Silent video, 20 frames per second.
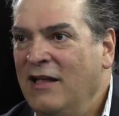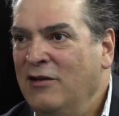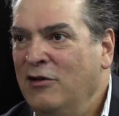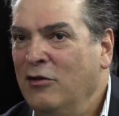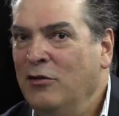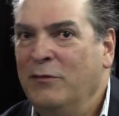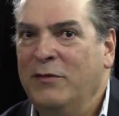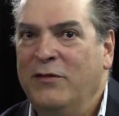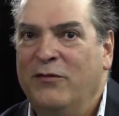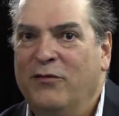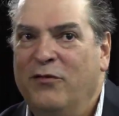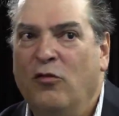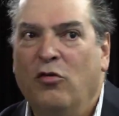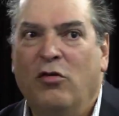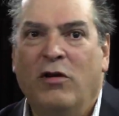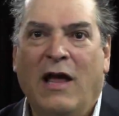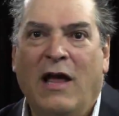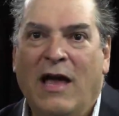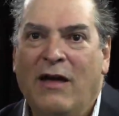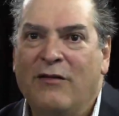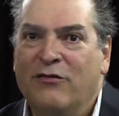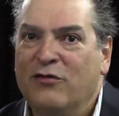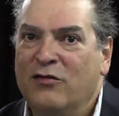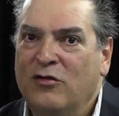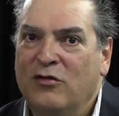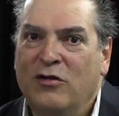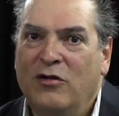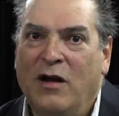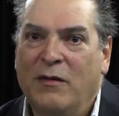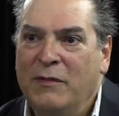before and
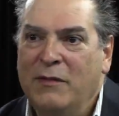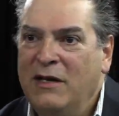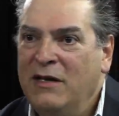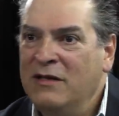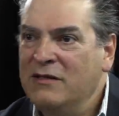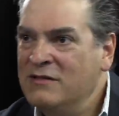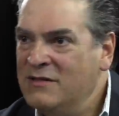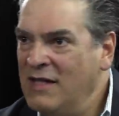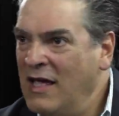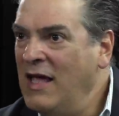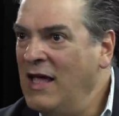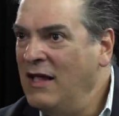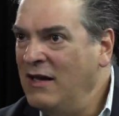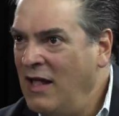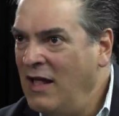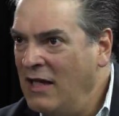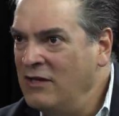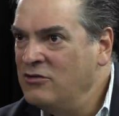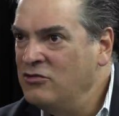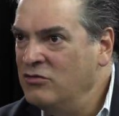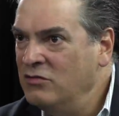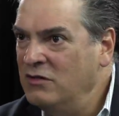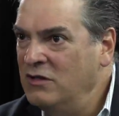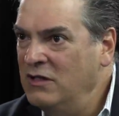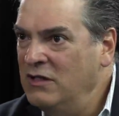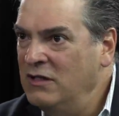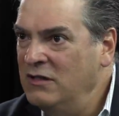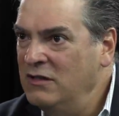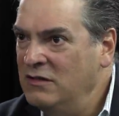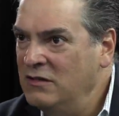after, I mean, is that
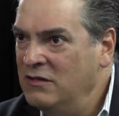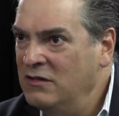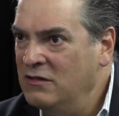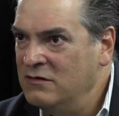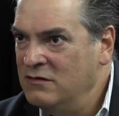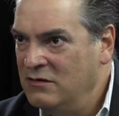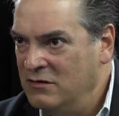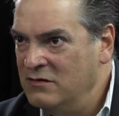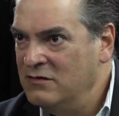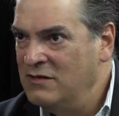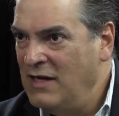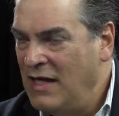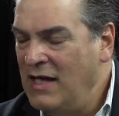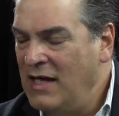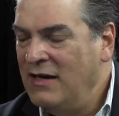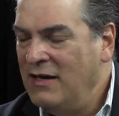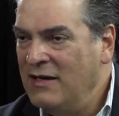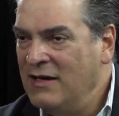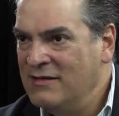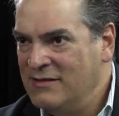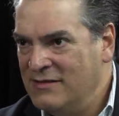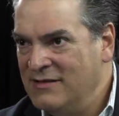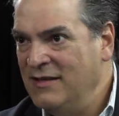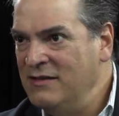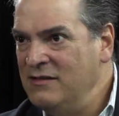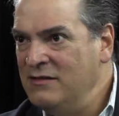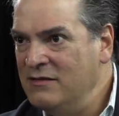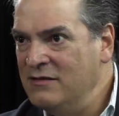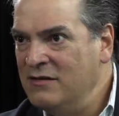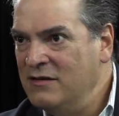actually, does that
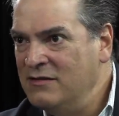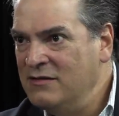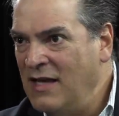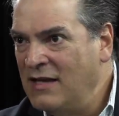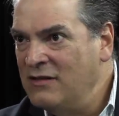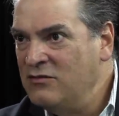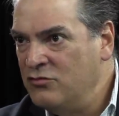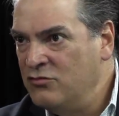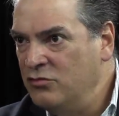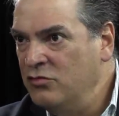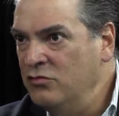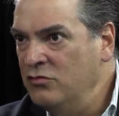exist? Is that true?